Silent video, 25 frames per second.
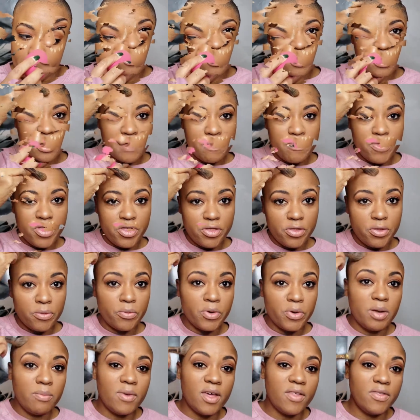The
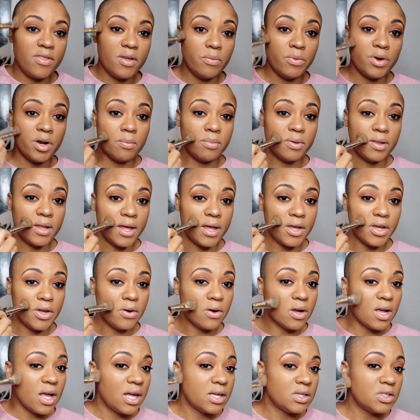3 method when applying
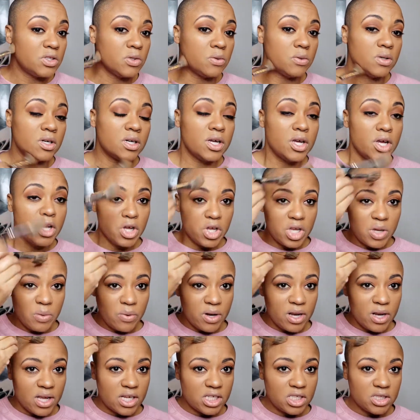your contour. You
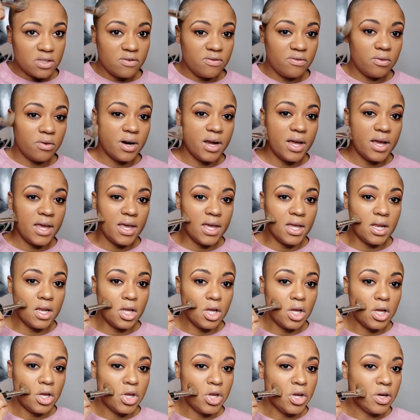want to get your forehead,
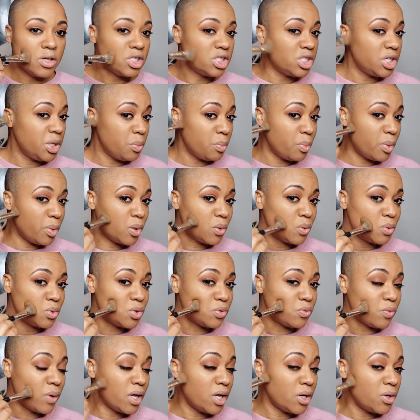your
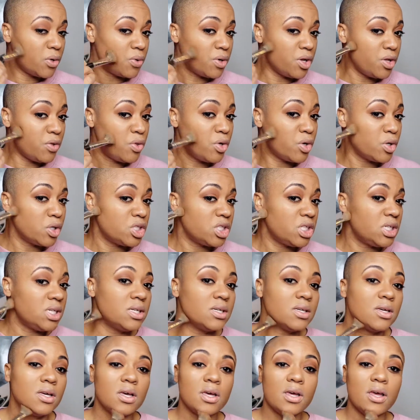cheekbones, right underneath your cheek,
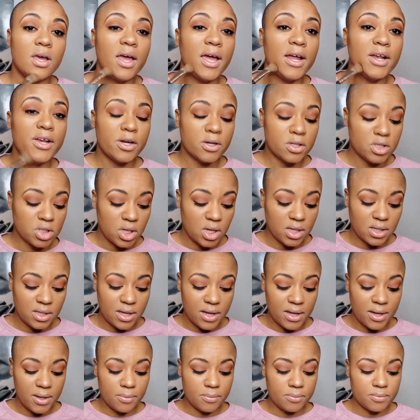and your
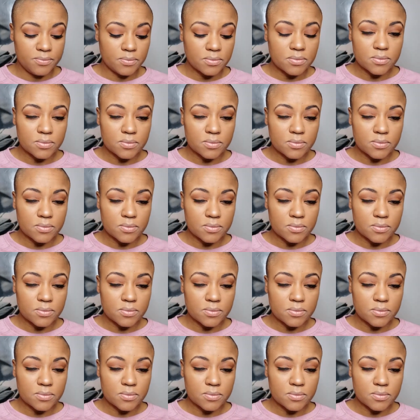jawline.